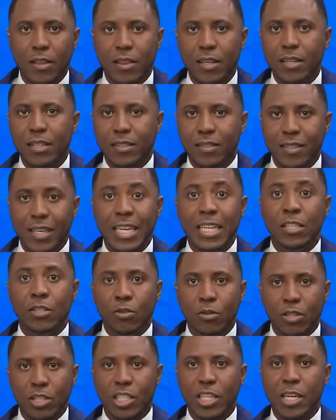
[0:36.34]
Athletics
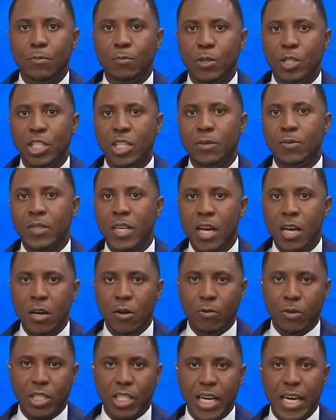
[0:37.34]
Indoor Championships,
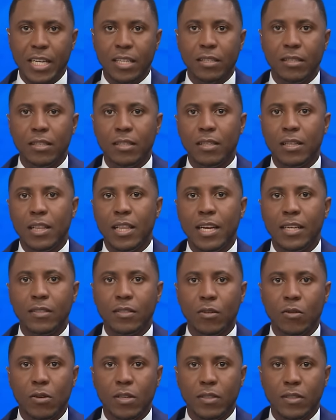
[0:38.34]
which ended in
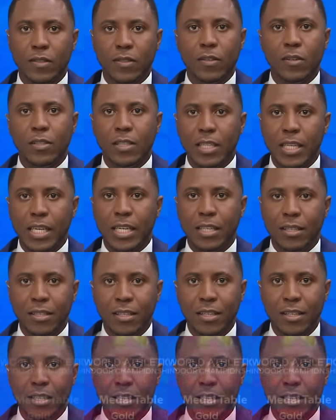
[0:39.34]
Glasgow on Sunday.